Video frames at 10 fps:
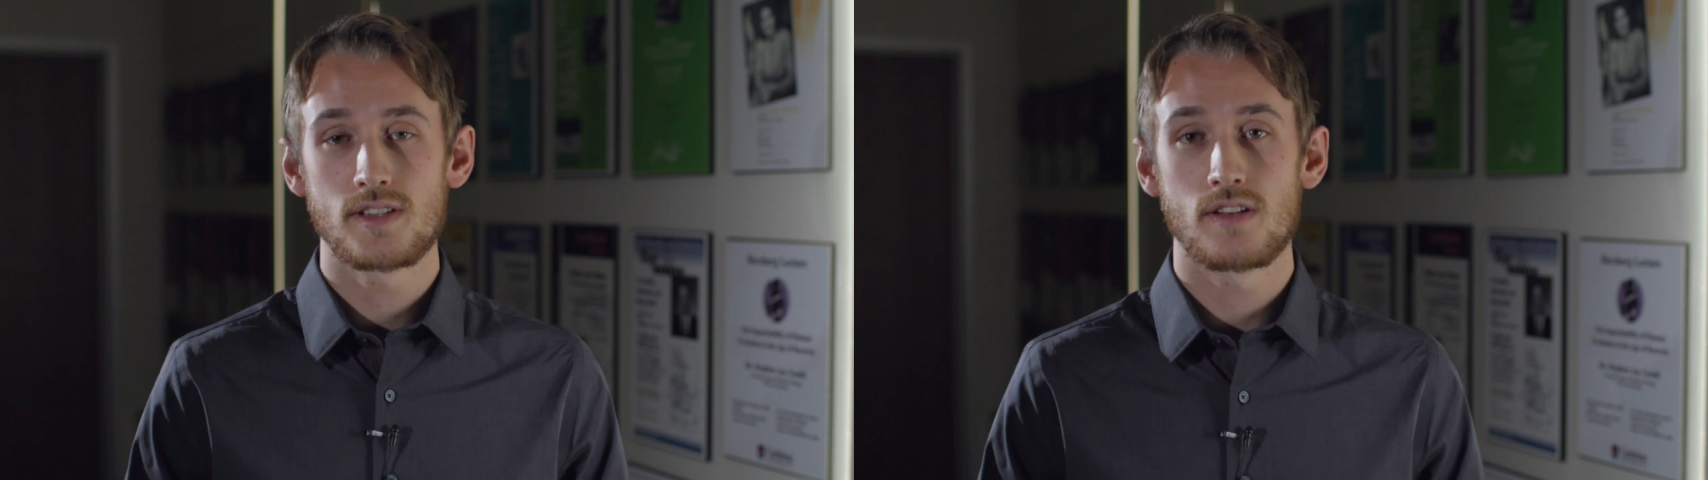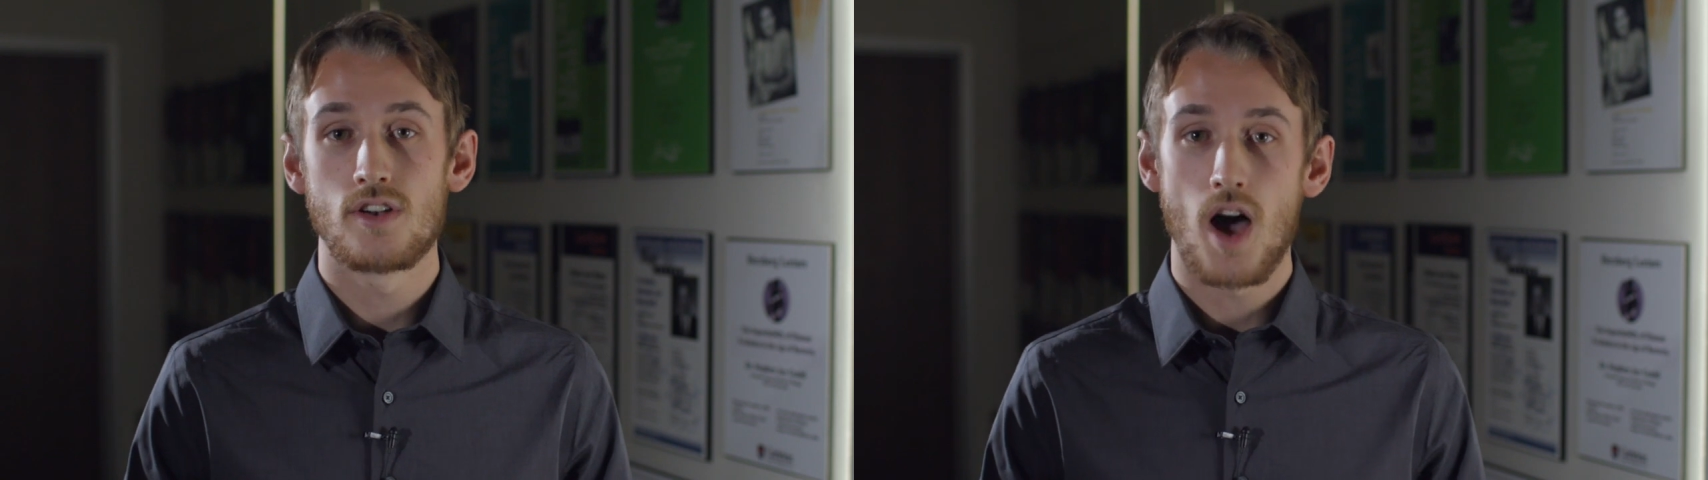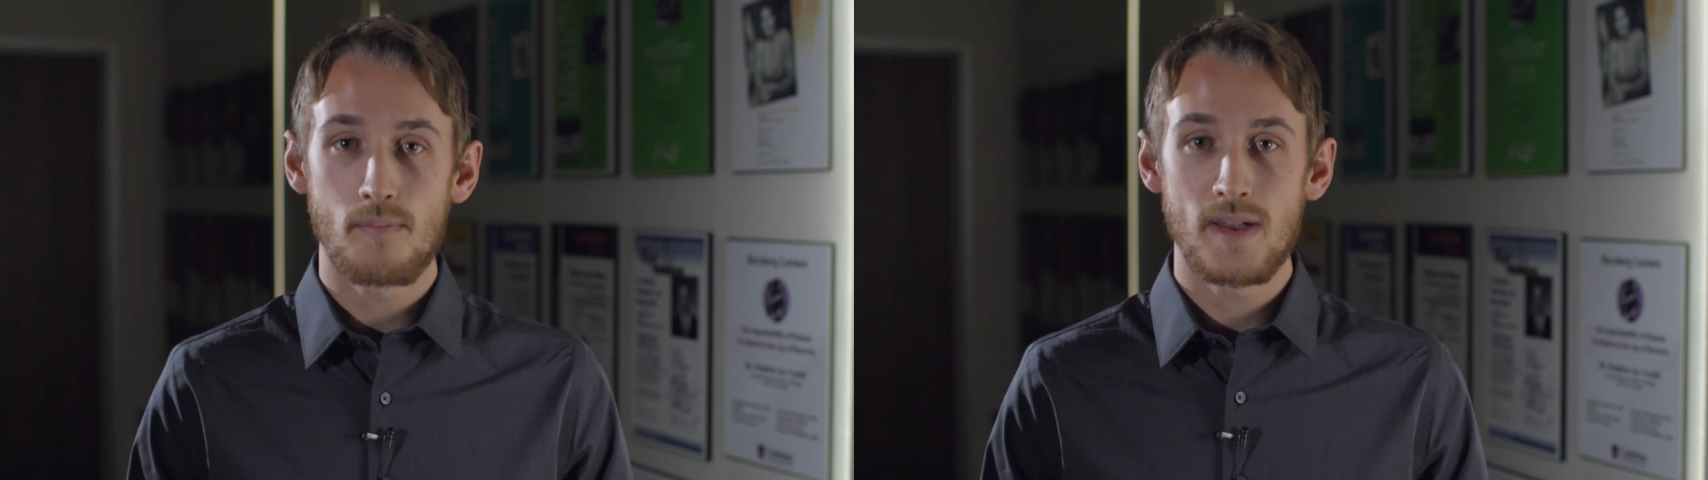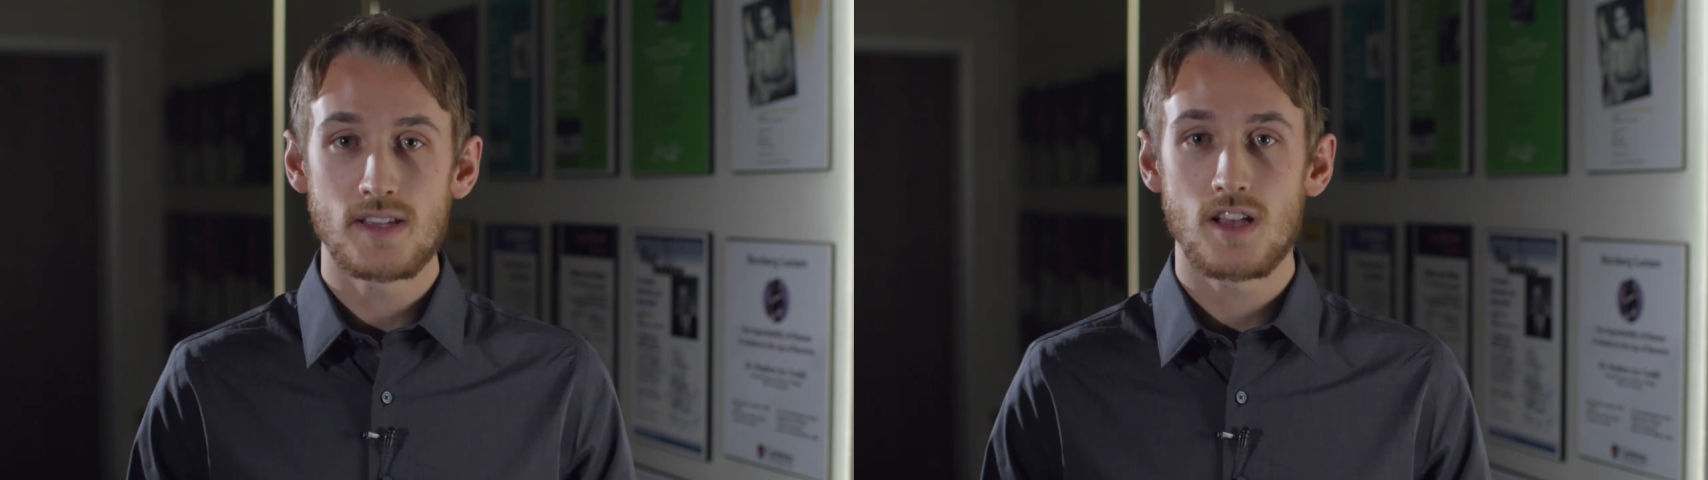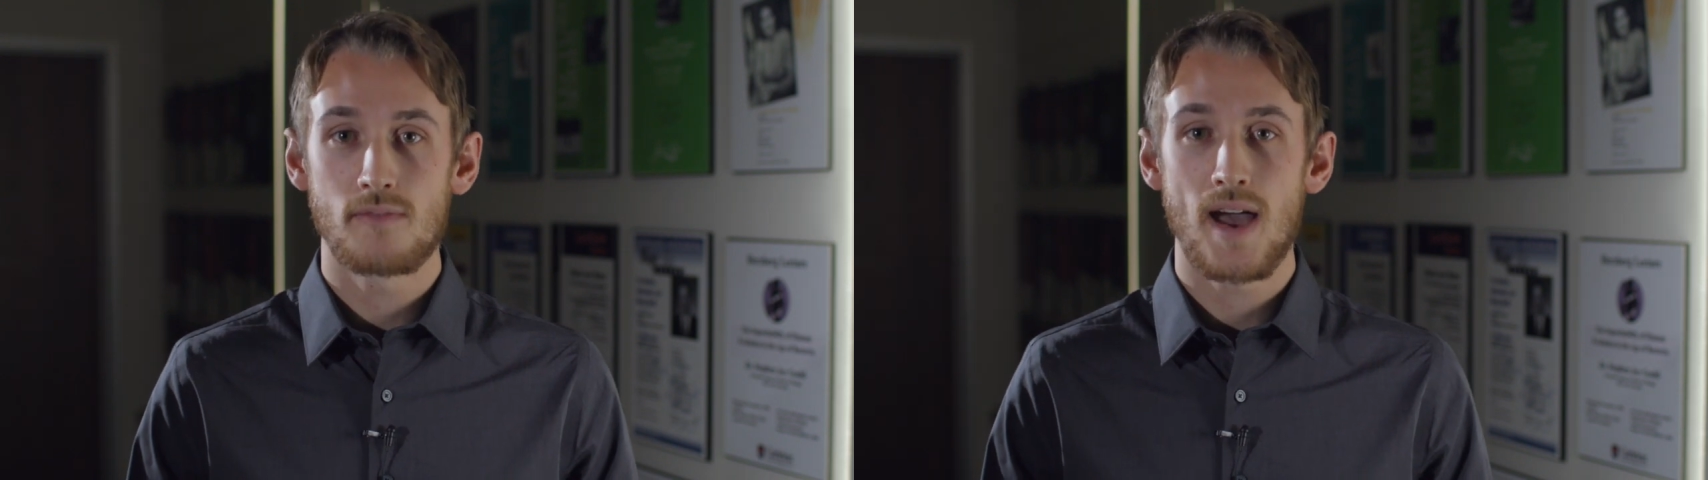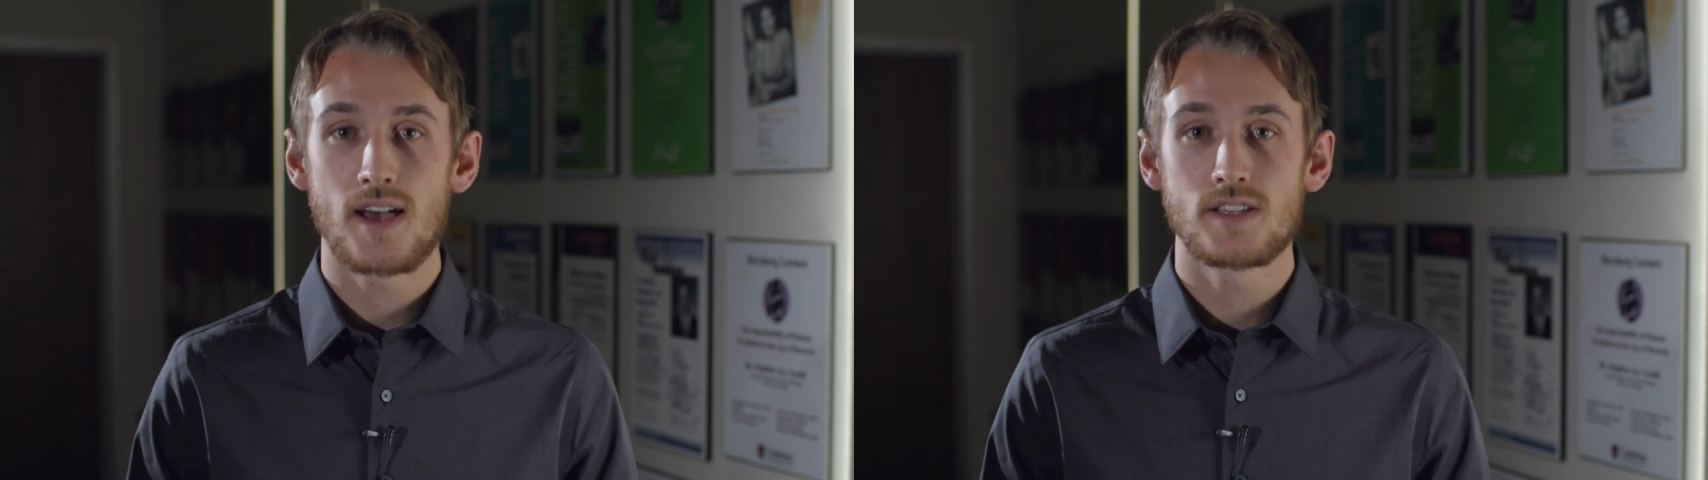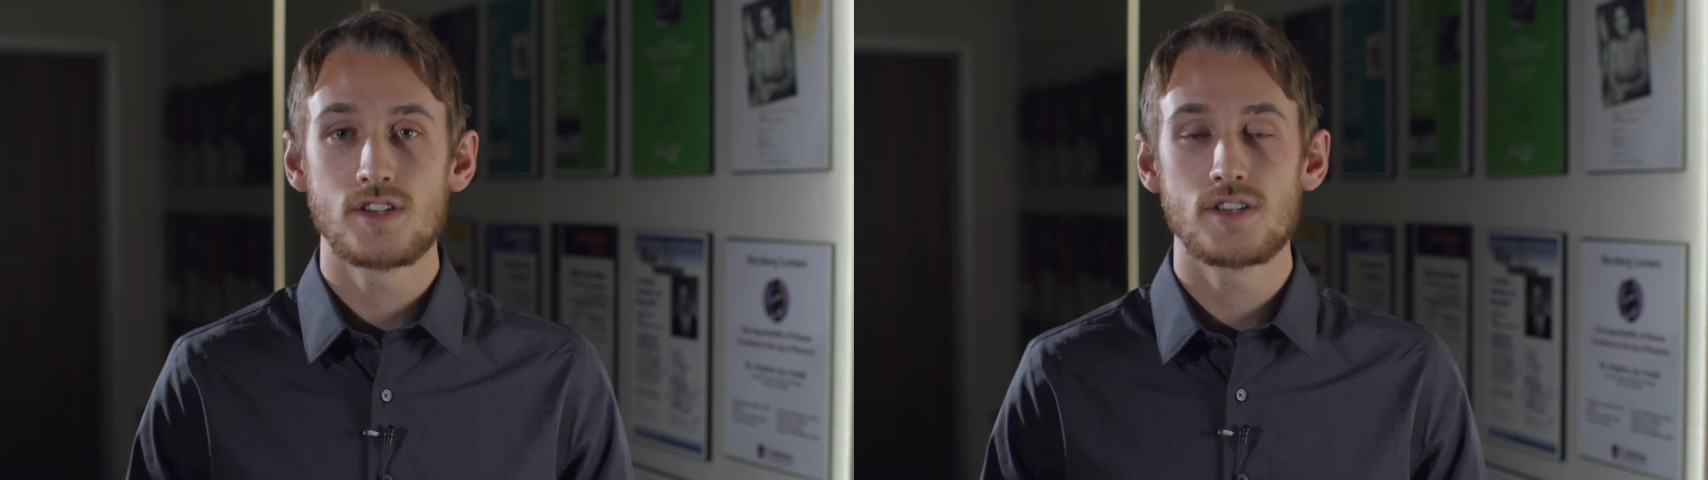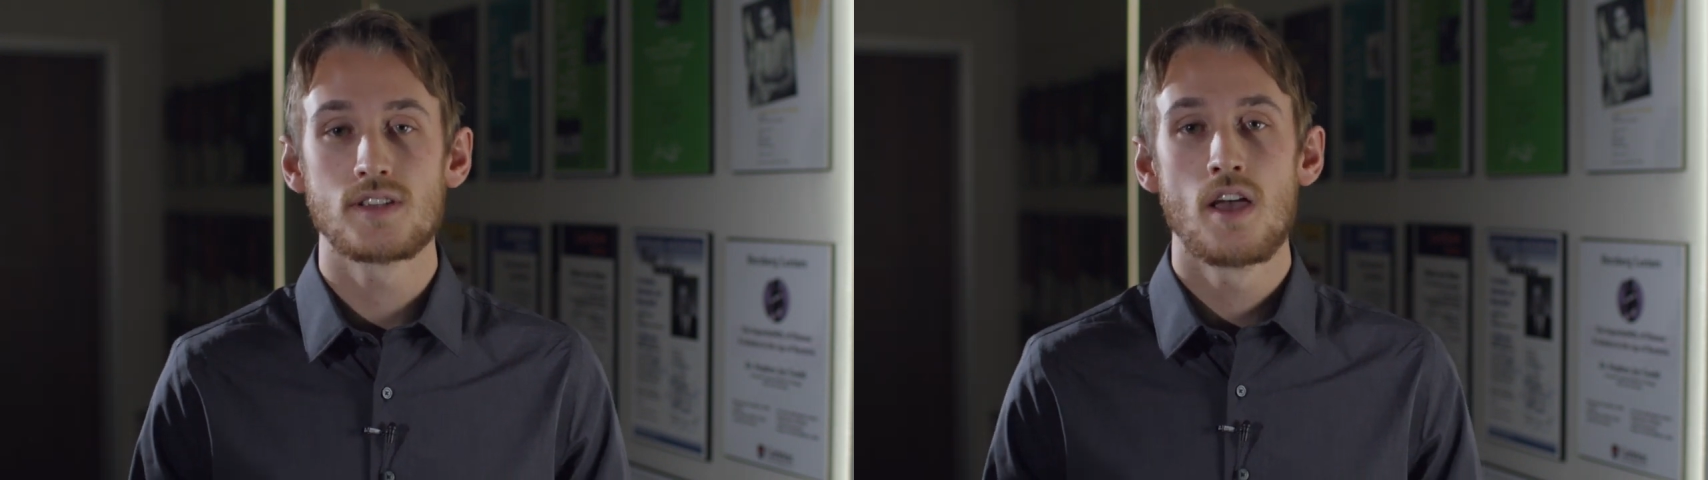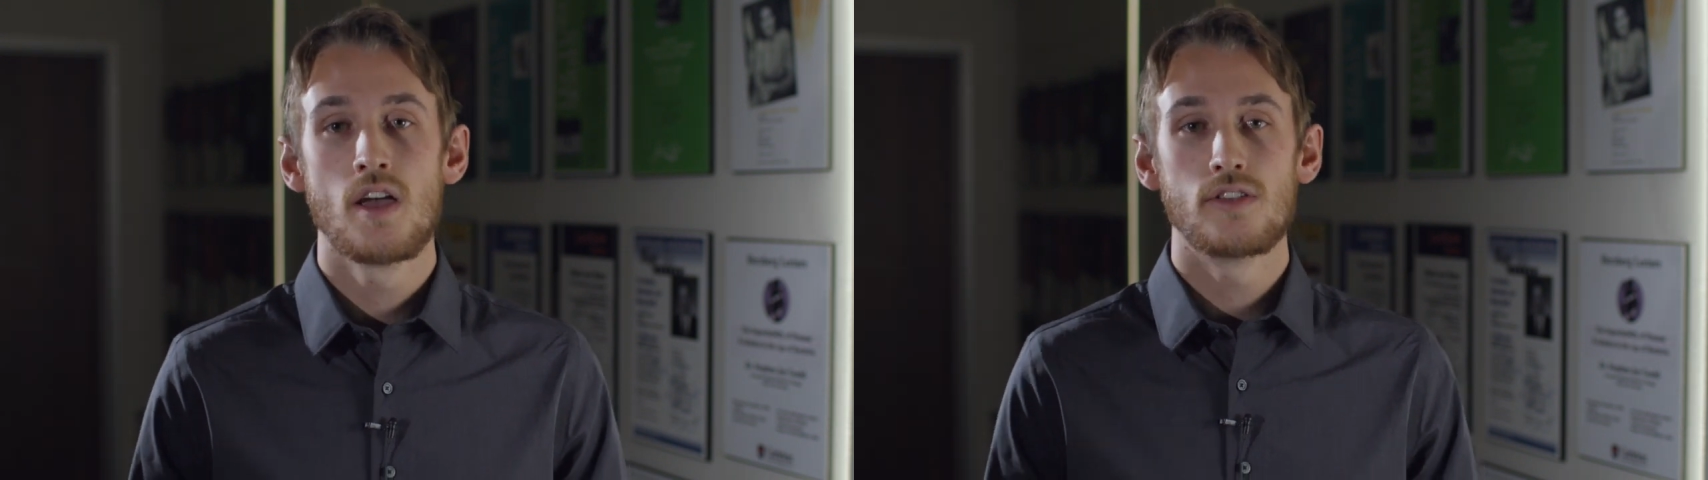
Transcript: that are not based off passages.